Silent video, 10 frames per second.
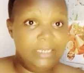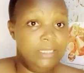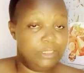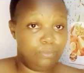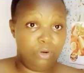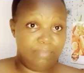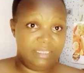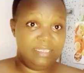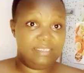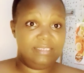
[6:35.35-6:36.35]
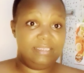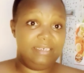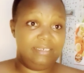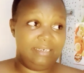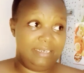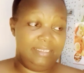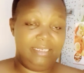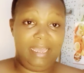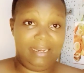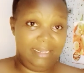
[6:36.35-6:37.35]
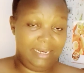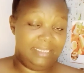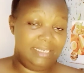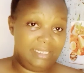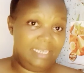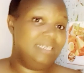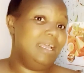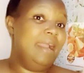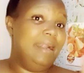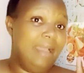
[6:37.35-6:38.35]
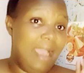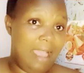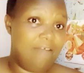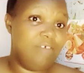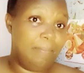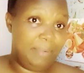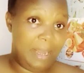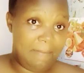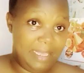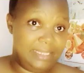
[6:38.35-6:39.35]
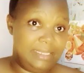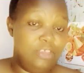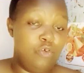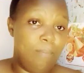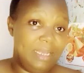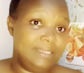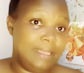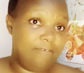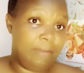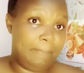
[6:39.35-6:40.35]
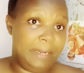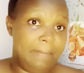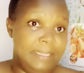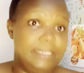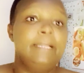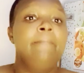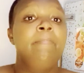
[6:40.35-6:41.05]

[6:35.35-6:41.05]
Small businesses that are registered and have a premise, you must have a premise,